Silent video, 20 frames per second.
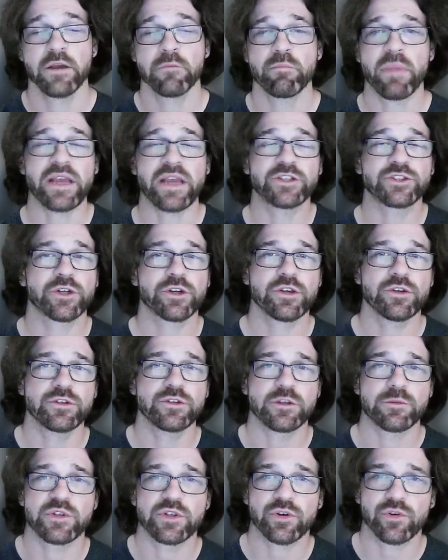Make sure you
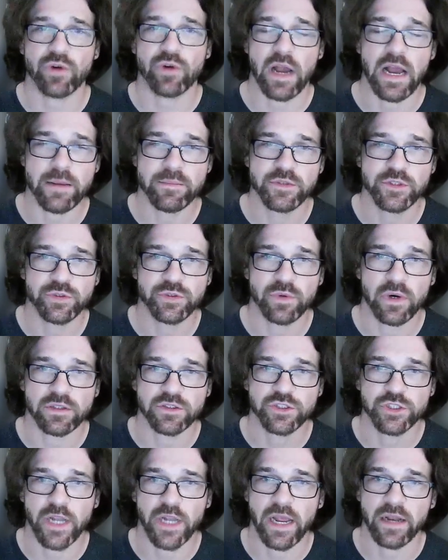subscribe to our
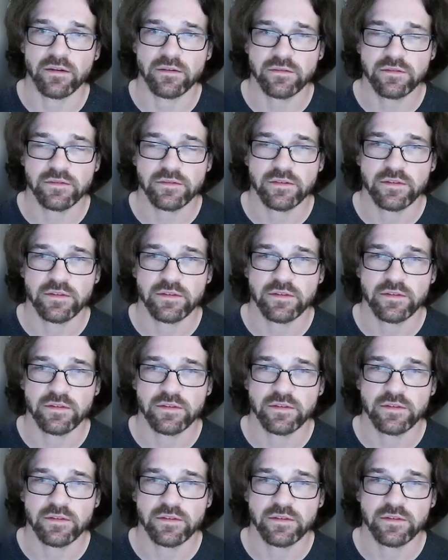channel